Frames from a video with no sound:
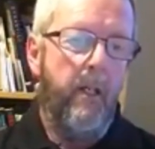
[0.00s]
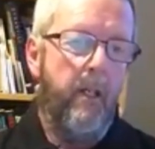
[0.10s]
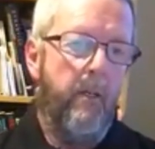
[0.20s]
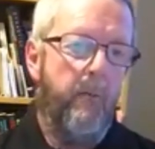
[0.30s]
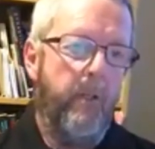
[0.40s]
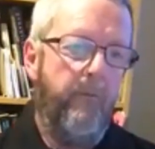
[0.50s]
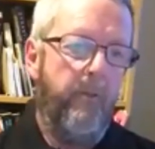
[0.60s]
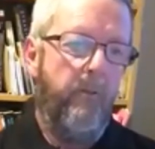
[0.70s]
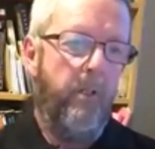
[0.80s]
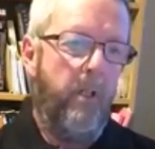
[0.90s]
But if
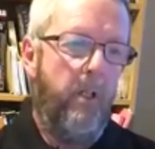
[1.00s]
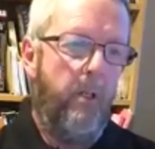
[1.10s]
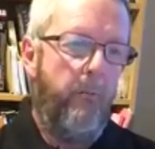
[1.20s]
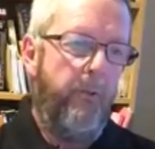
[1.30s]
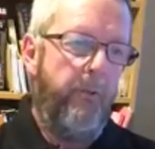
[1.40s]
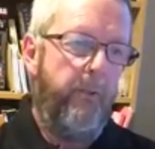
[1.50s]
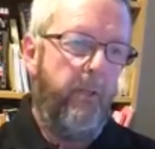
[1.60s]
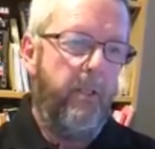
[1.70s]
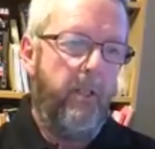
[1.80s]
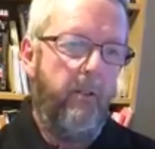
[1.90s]
you've got hops
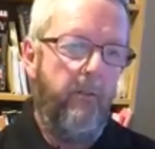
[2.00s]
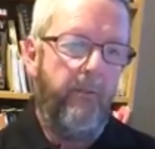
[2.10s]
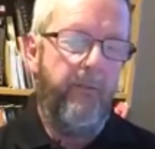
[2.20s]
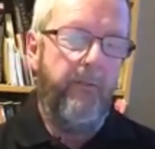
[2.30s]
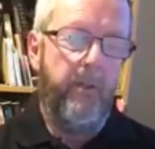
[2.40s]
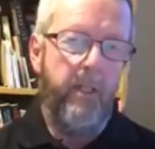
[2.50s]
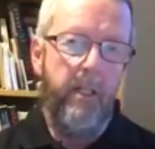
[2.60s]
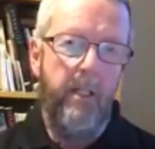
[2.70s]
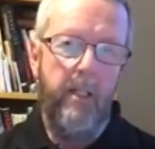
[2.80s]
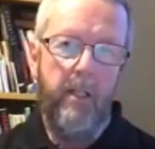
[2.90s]

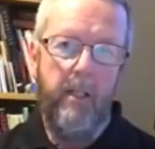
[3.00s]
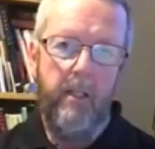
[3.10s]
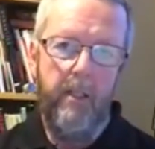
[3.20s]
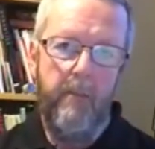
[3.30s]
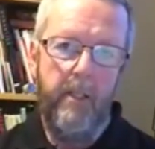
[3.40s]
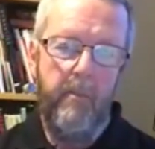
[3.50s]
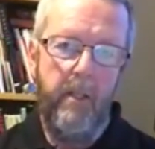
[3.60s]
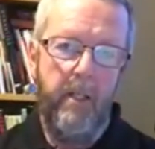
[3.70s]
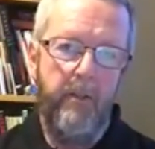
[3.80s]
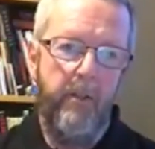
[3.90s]
free coming up
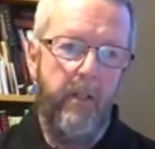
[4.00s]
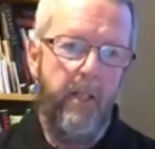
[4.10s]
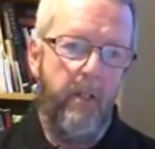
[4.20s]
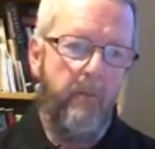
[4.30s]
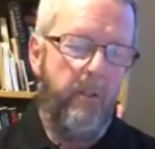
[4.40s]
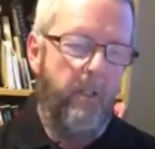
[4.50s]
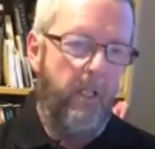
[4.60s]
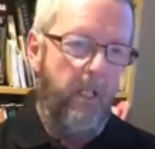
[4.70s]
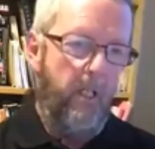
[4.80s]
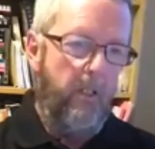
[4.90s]
against an element,
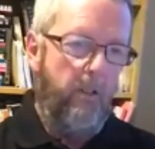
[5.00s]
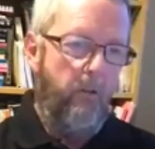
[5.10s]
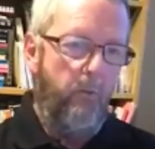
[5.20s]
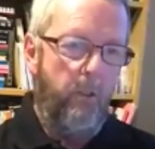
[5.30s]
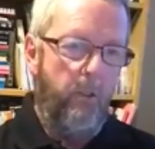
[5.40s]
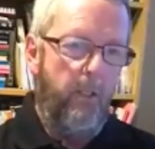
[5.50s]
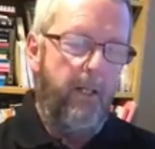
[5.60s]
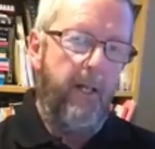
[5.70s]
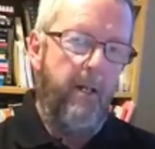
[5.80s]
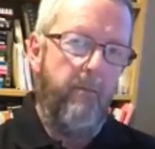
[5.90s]
you will
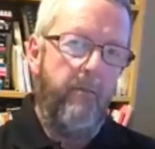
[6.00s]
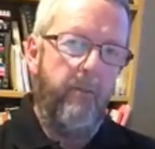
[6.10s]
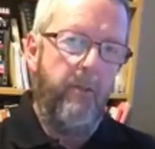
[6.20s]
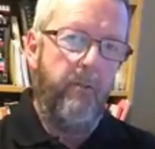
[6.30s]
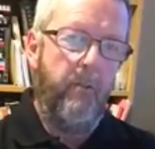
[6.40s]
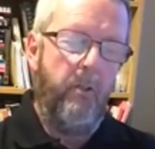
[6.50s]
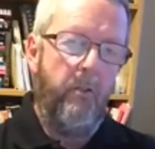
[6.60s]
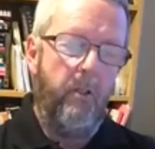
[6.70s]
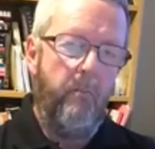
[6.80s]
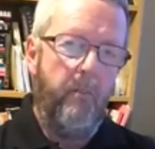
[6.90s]
have a
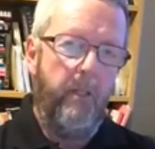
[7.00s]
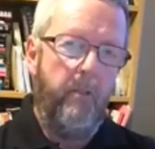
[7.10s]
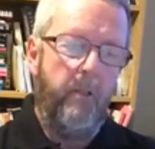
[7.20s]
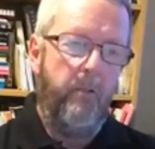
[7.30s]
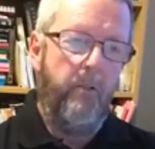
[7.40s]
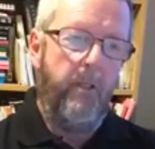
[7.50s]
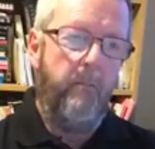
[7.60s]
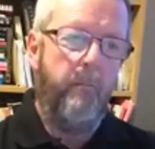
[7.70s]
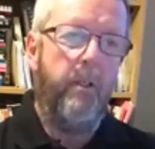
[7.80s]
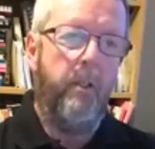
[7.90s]
smoky beer because they
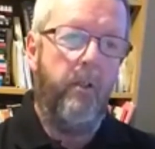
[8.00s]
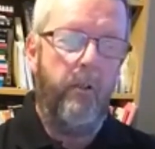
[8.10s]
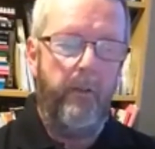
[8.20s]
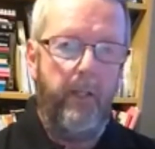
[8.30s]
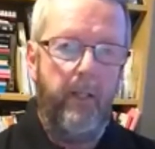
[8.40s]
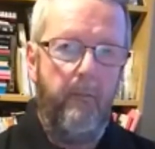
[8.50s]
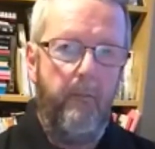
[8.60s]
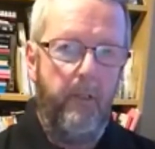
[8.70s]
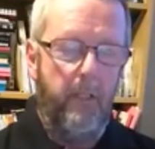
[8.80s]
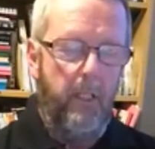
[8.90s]
burn on the
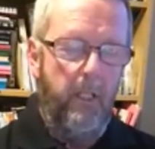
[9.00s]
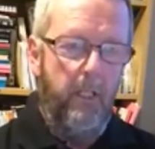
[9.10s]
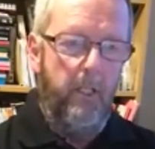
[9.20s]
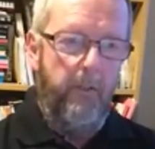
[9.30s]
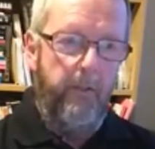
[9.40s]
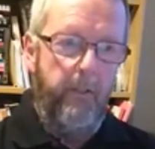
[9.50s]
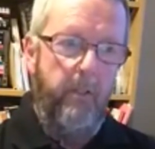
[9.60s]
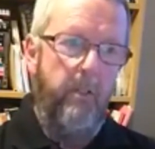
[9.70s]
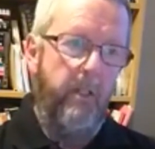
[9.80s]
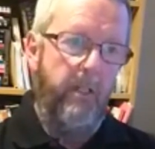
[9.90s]
element. So
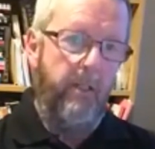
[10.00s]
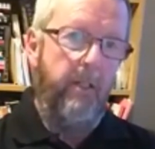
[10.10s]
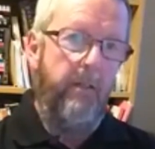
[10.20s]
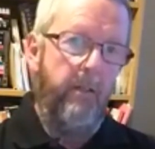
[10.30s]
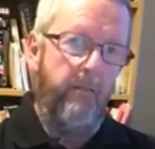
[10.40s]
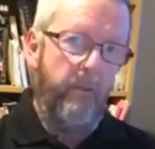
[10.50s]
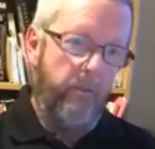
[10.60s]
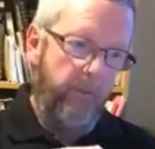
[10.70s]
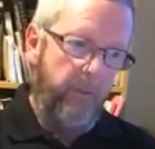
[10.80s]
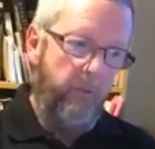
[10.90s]
you'd need another
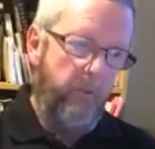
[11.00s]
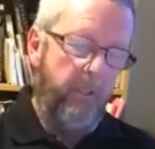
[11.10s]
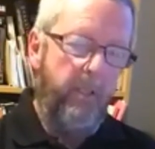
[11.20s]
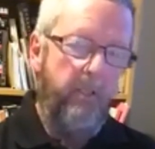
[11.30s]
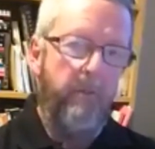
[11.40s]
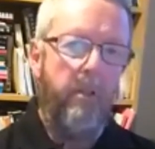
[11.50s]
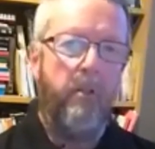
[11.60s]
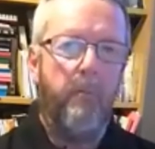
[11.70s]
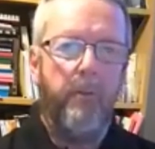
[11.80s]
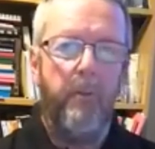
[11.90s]
filter that would keep the
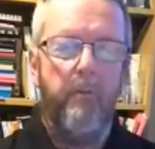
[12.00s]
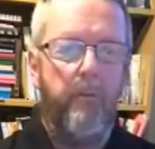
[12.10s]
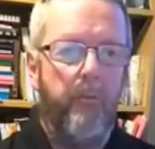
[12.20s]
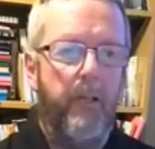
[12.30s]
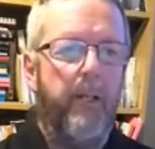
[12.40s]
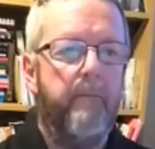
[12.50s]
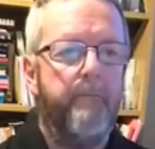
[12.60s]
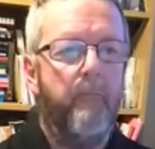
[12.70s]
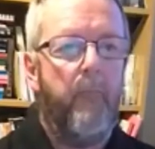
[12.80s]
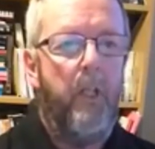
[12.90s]
hops off of that.
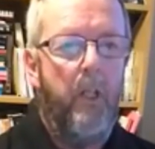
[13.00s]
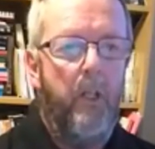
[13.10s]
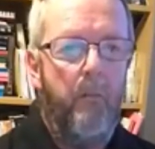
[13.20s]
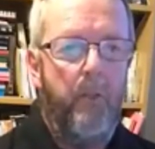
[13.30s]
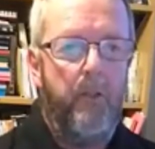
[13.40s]
But